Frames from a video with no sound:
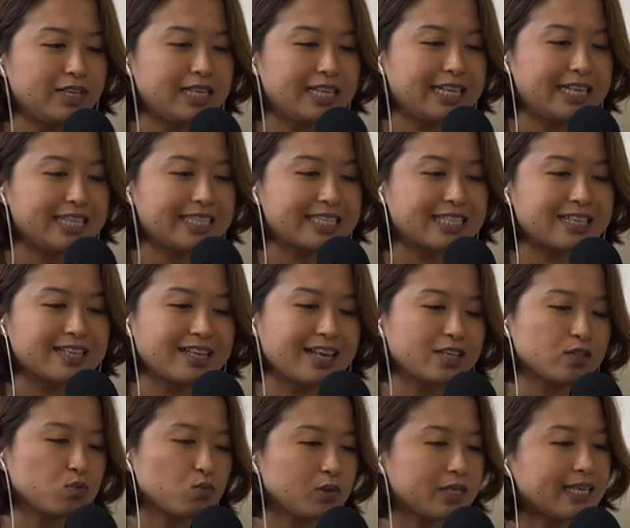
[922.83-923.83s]
list
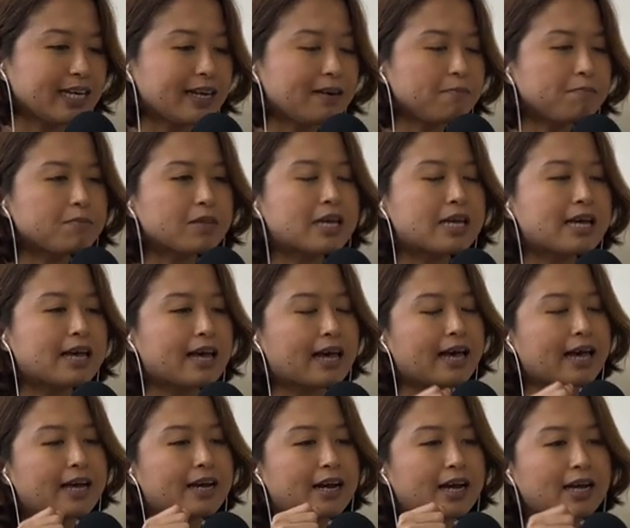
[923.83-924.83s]
last weekend
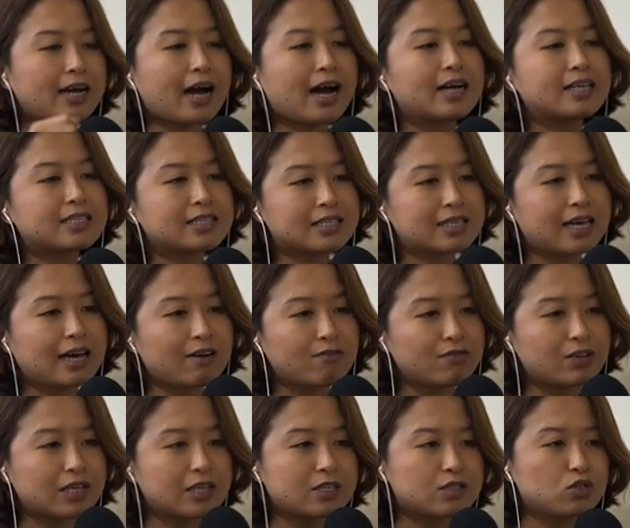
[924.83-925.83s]
and I asked
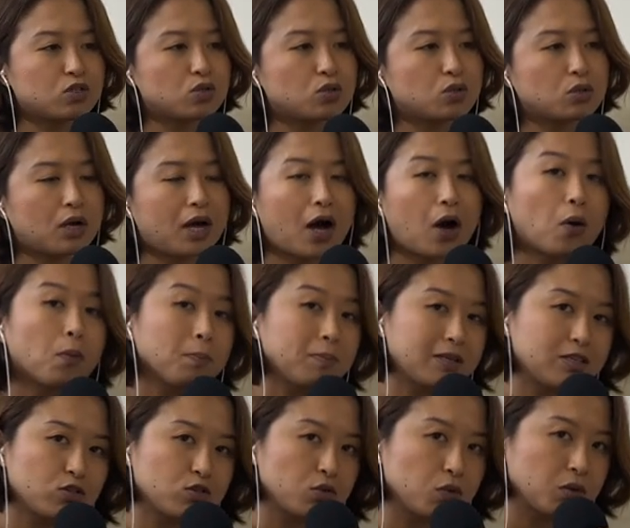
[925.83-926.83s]
Kevin to help me
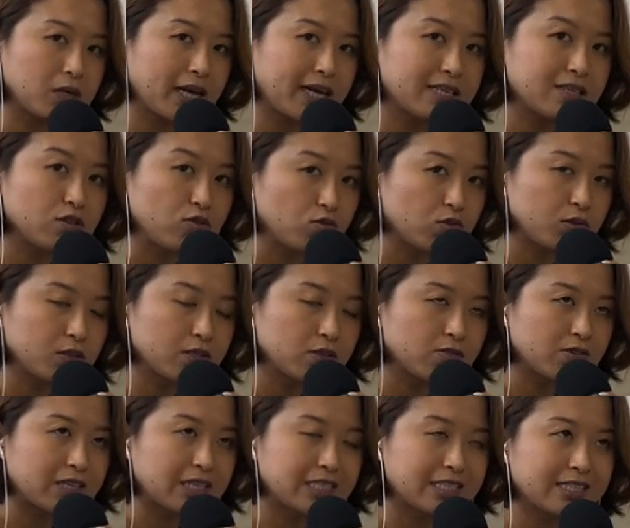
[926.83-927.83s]
to go get the
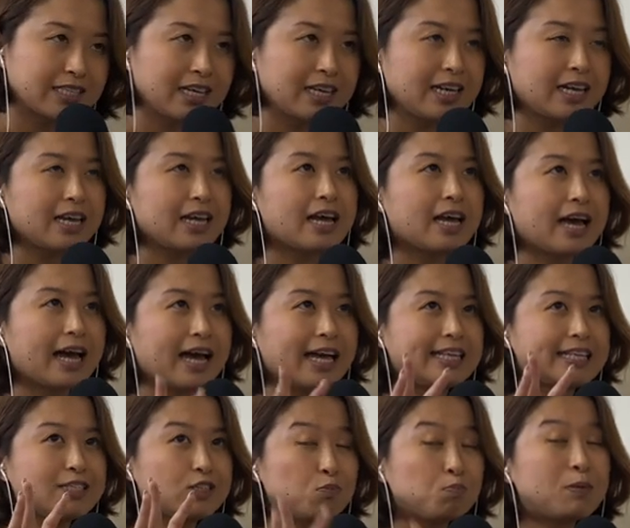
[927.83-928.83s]
groceries.
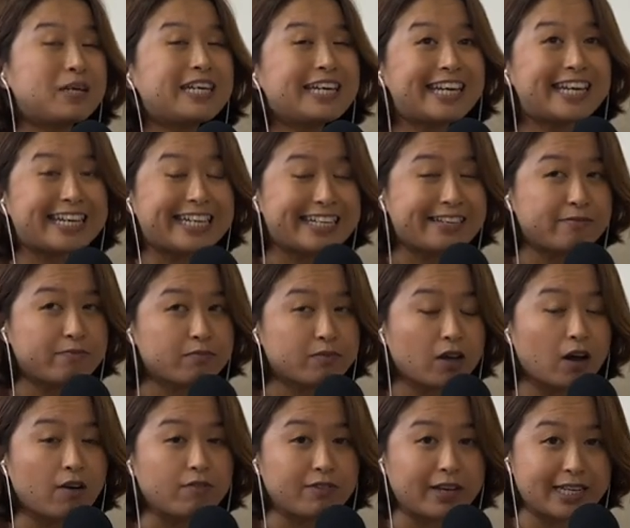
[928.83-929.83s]
And speaking
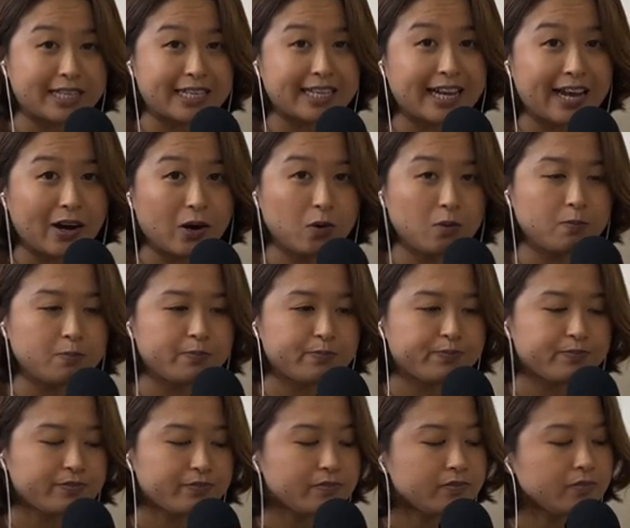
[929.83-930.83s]
of getting help,
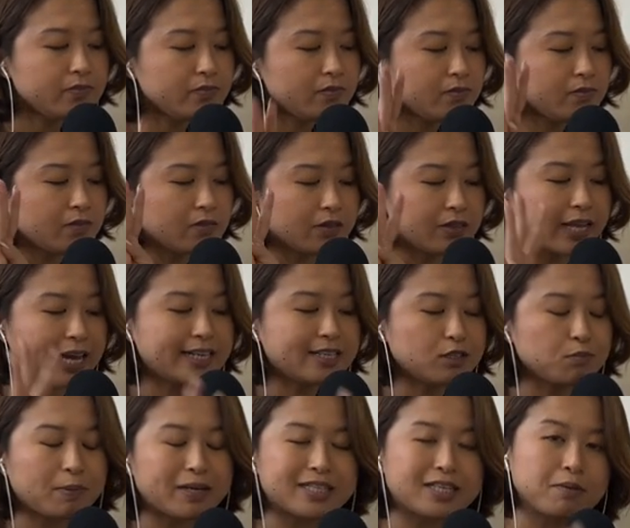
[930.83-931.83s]
that
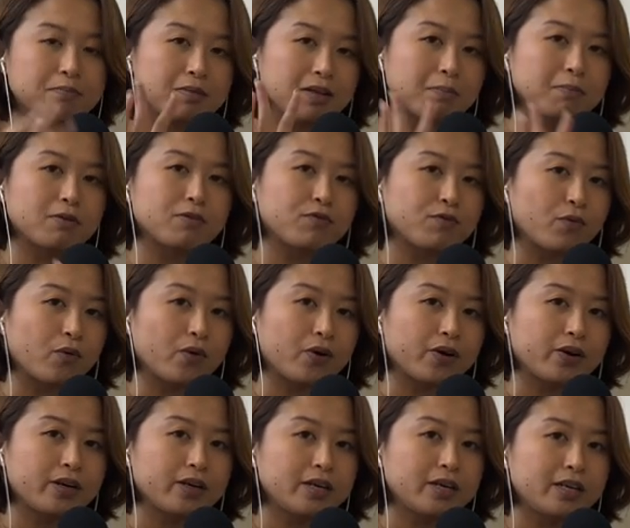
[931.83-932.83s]
is my tip number
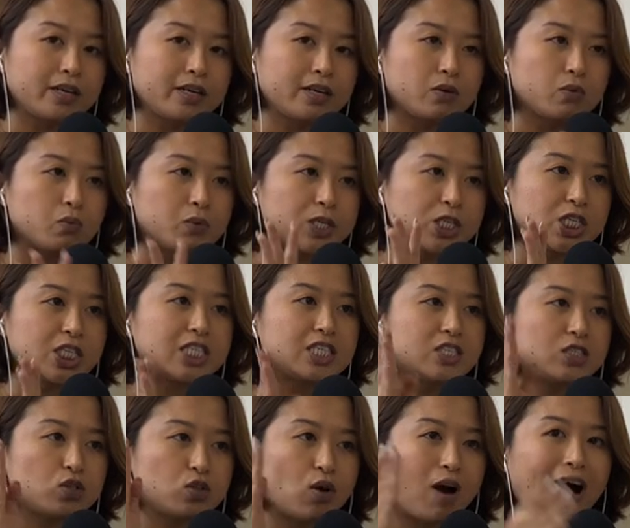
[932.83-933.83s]
four, which is
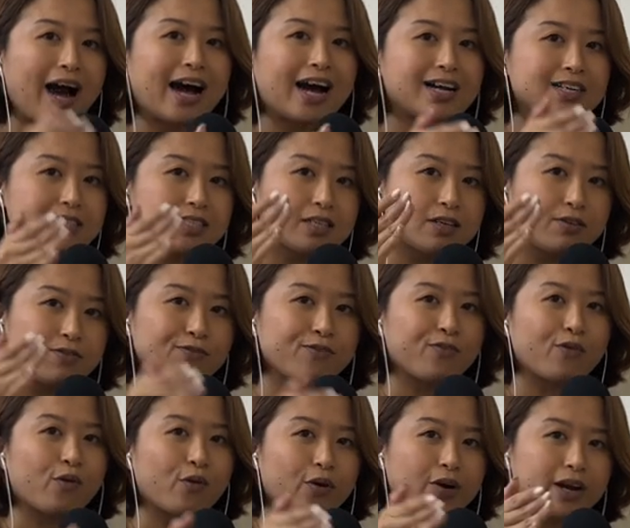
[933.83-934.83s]
to ask
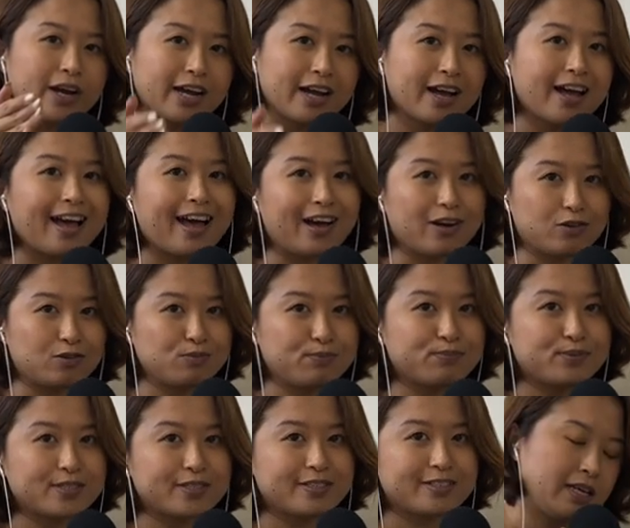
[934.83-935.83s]
for help.
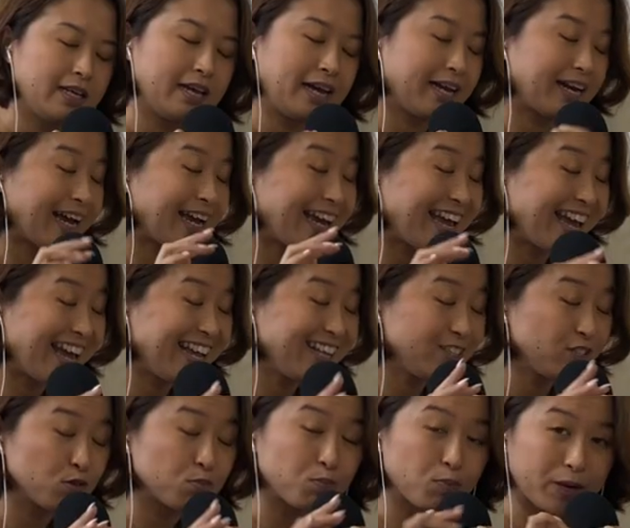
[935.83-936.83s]
And I hate
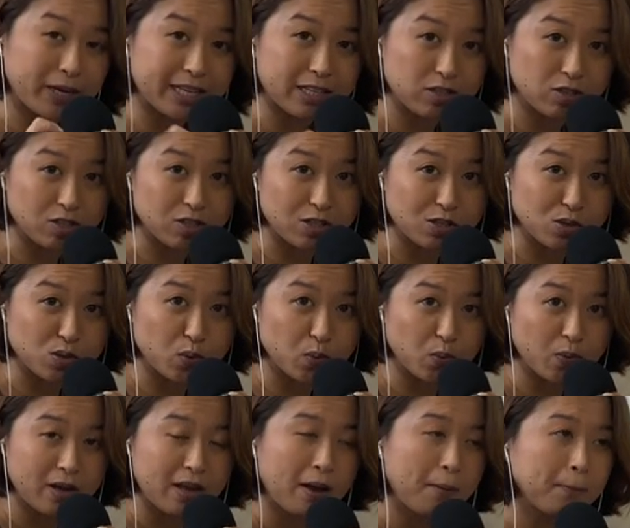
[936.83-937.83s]
to break it to you,
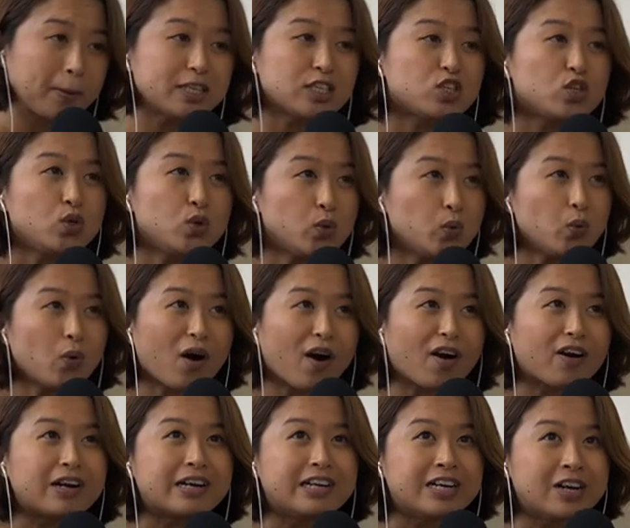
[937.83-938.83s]
but you
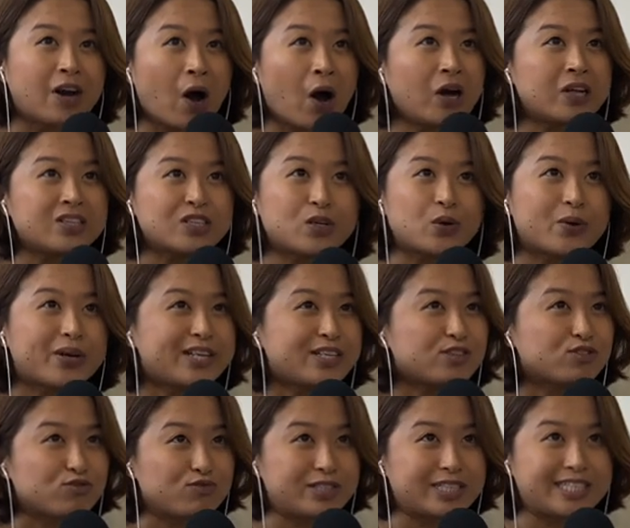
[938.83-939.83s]
are not going
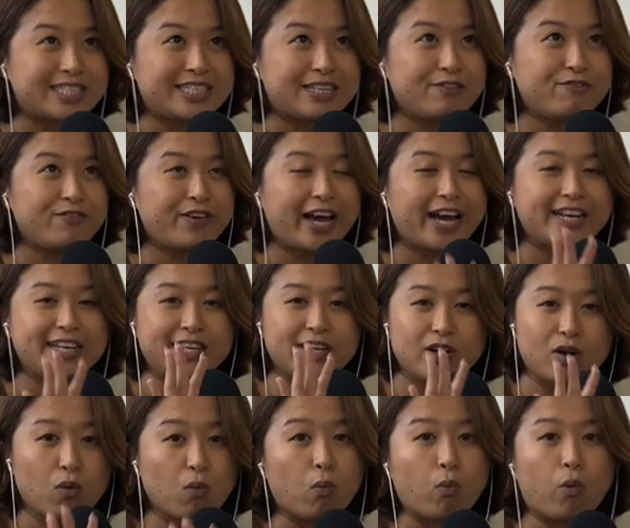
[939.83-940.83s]
to receive any
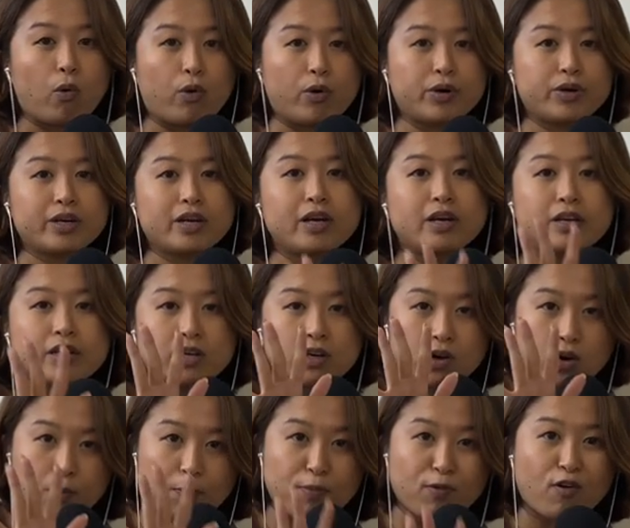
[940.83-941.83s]
award
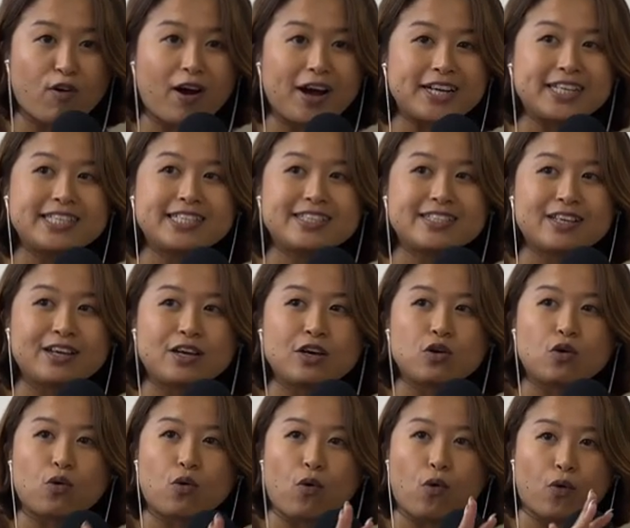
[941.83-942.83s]
or prize
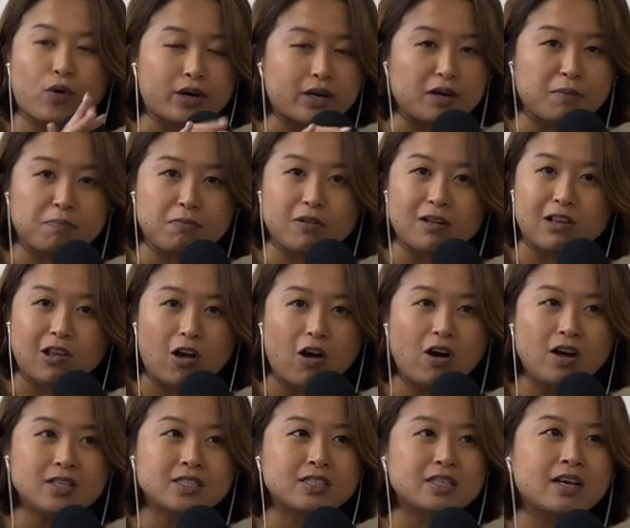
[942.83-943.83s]
or
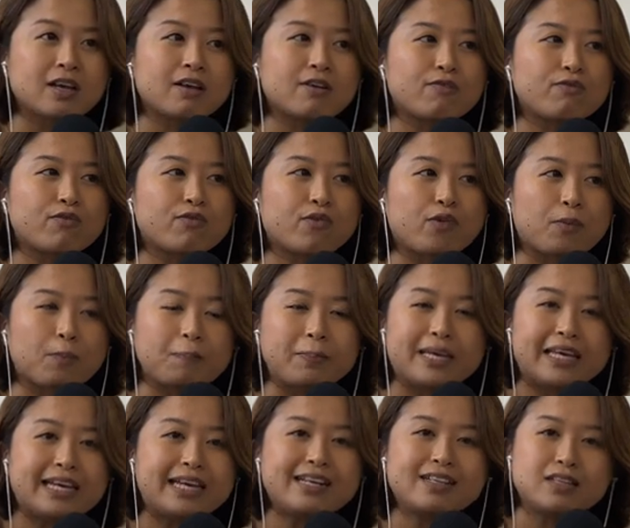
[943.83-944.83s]
applause for
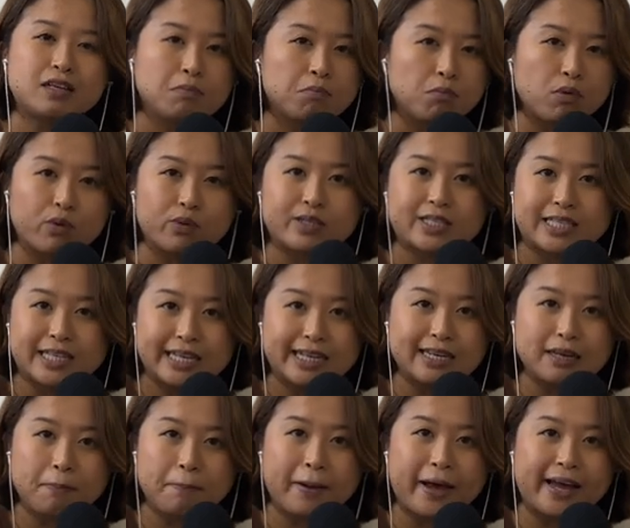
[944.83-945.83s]
being the most
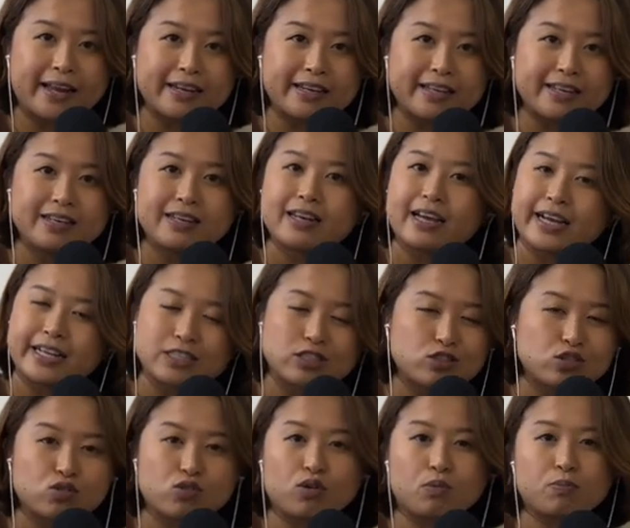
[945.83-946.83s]
independent and
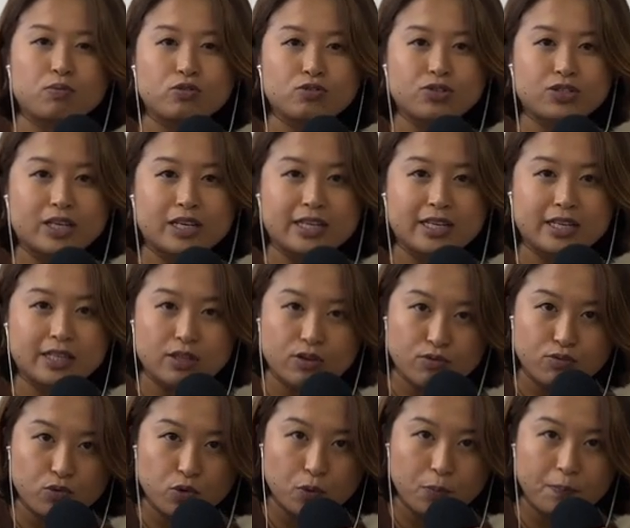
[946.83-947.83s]
strong person in the
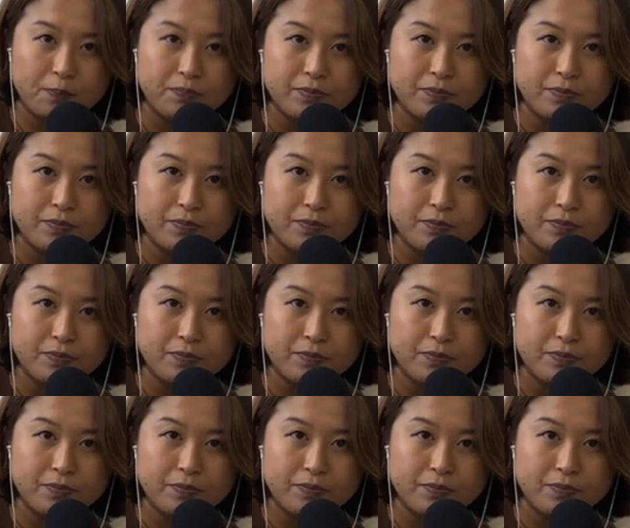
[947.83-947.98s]
room.